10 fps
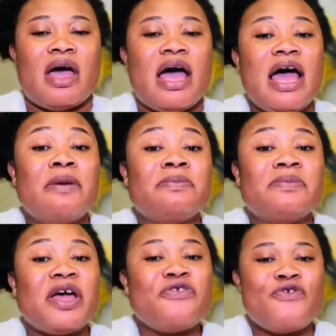
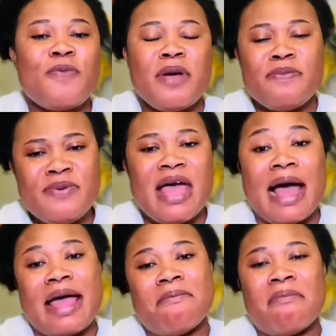Edu bebi ya
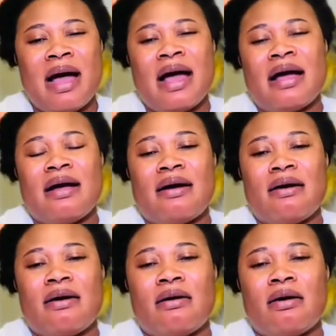emma,
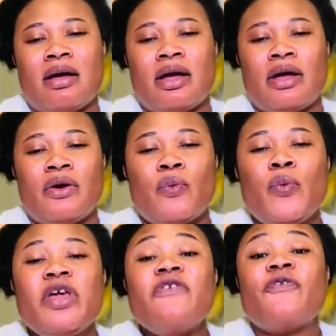
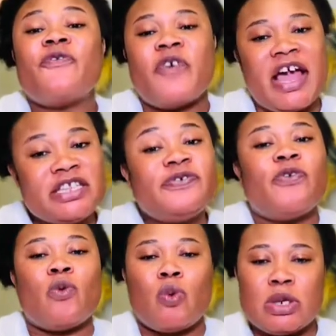we fight
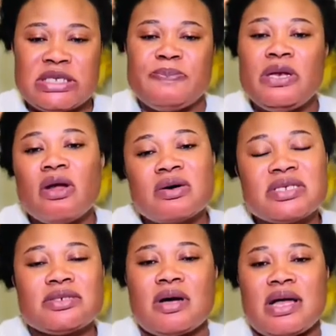for what belongs
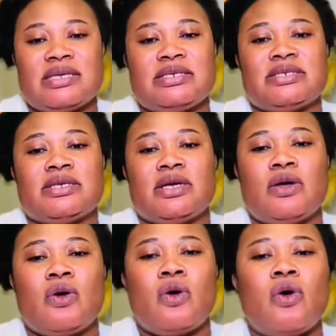to us.
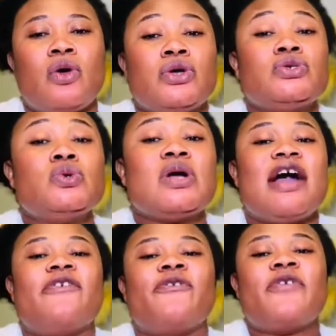You
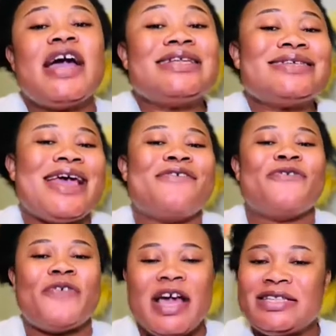can fight and
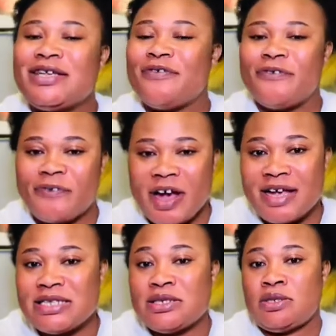fight and
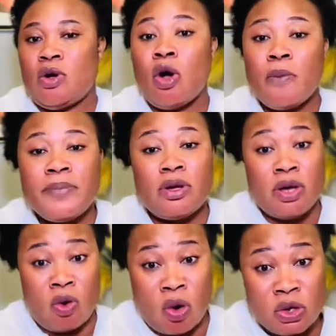fight, all
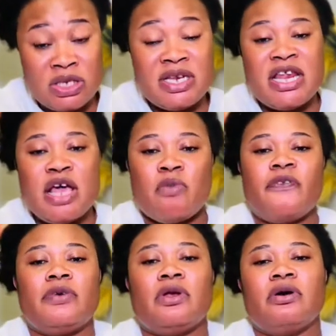because in the name of
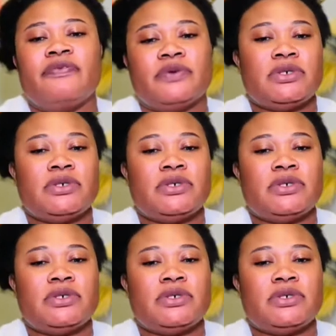love.